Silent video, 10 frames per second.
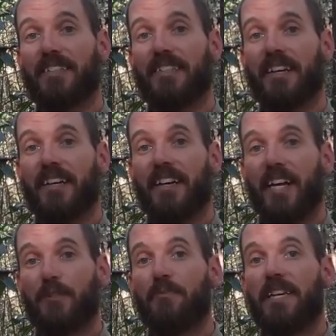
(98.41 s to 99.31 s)
And,
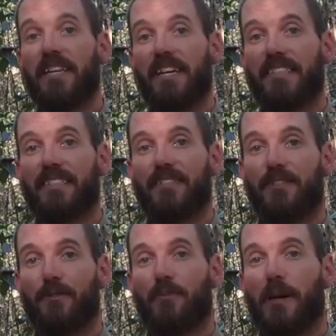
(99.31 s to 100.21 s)
and to me, that's you
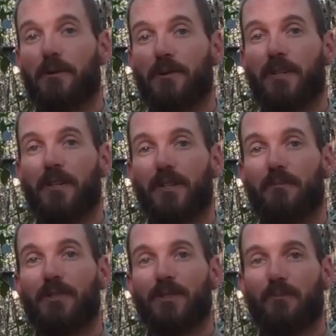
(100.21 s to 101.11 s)
know, probably one of the, the
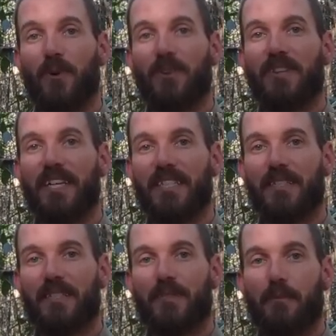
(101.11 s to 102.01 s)
most important things
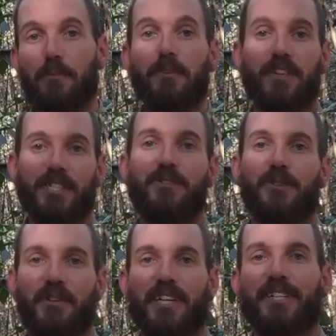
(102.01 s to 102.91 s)
in, in my professional
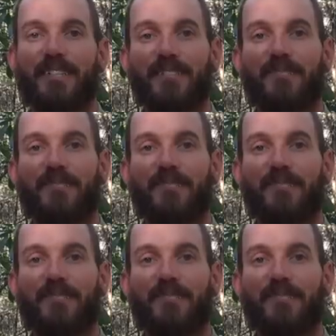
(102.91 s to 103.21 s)
career.